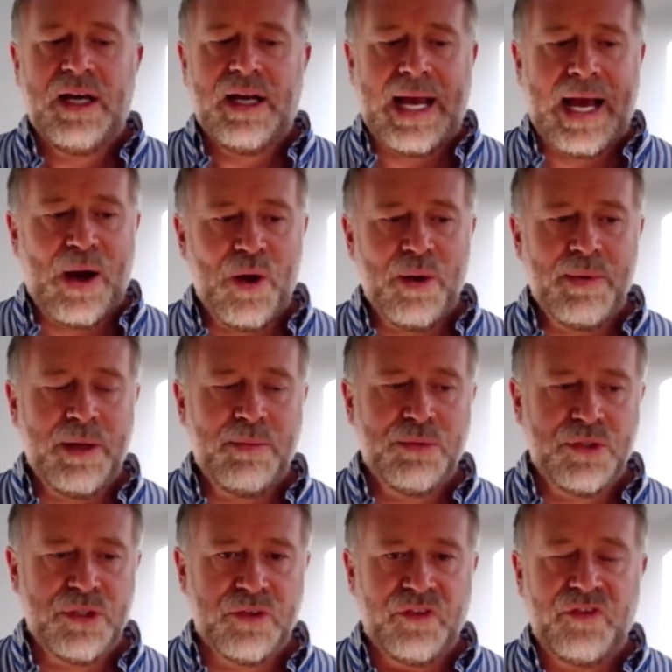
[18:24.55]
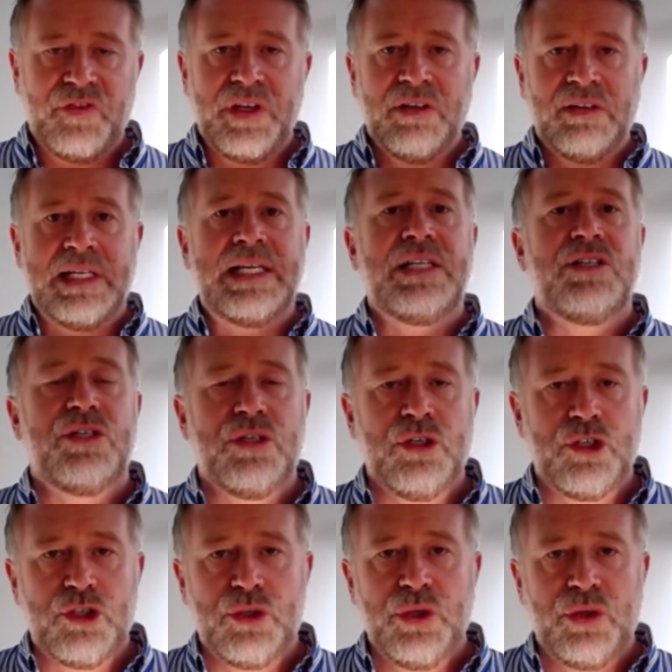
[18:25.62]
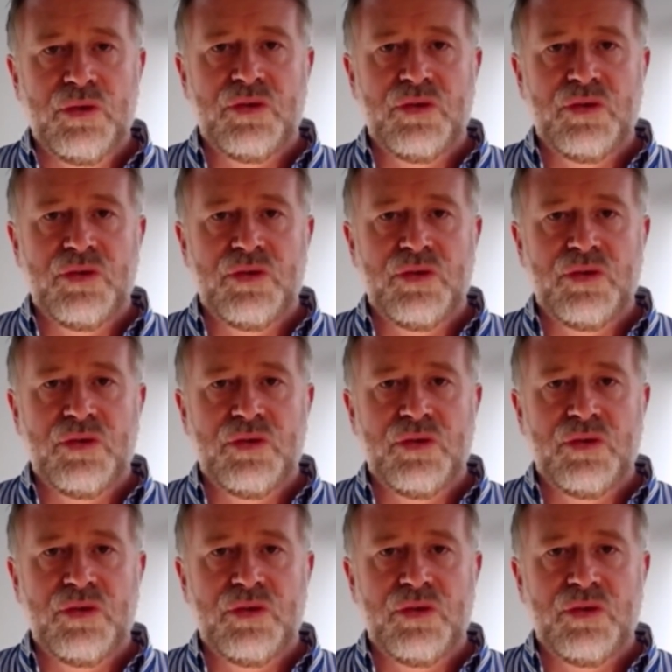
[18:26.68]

how I'm able to feel into the truth